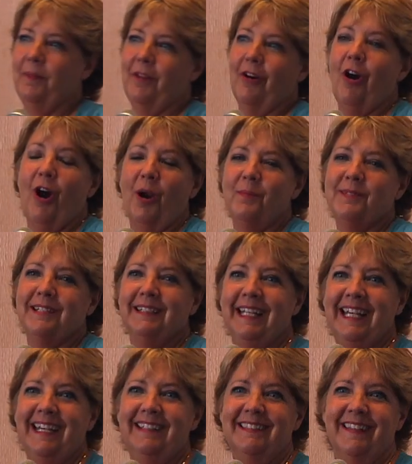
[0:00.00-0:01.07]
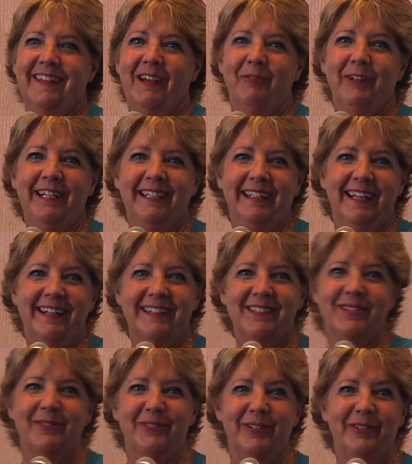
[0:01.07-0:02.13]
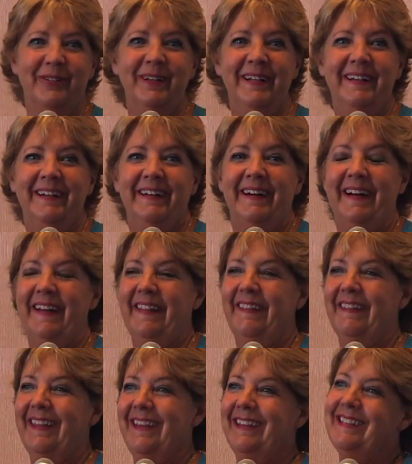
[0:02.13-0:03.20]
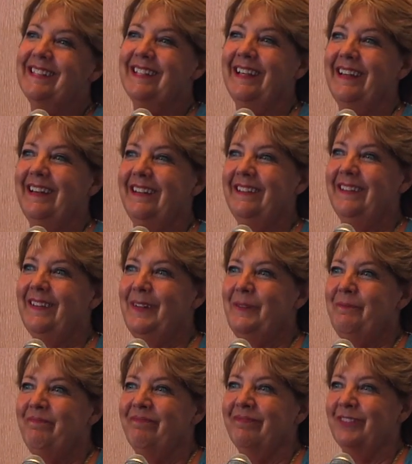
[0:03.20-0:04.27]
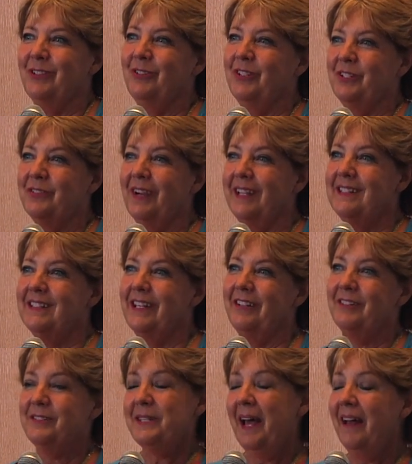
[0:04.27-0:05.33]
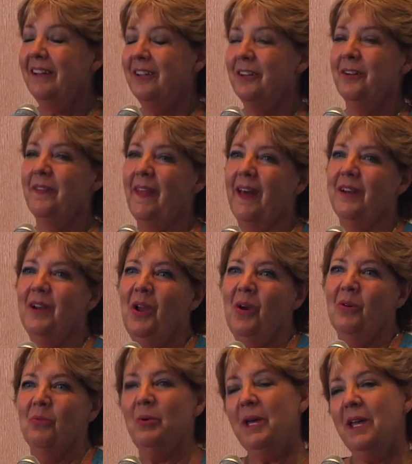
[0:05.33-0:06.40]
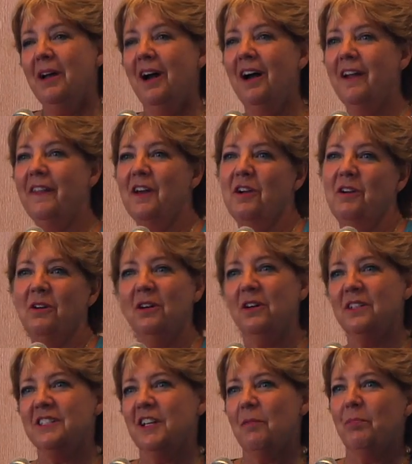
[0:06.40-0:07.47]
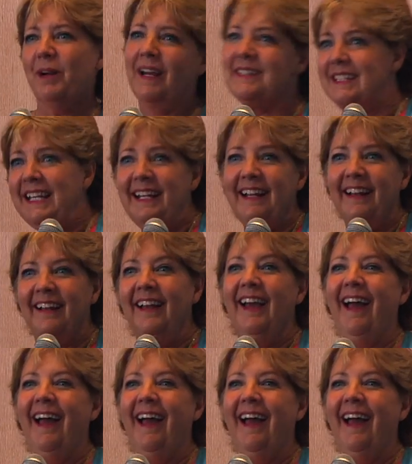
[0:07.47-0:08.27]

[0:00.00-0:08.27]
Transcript: their arms linked, and they wouldn't let us through. And they said, through the translator, "Tell her that we are the girls of Brazil,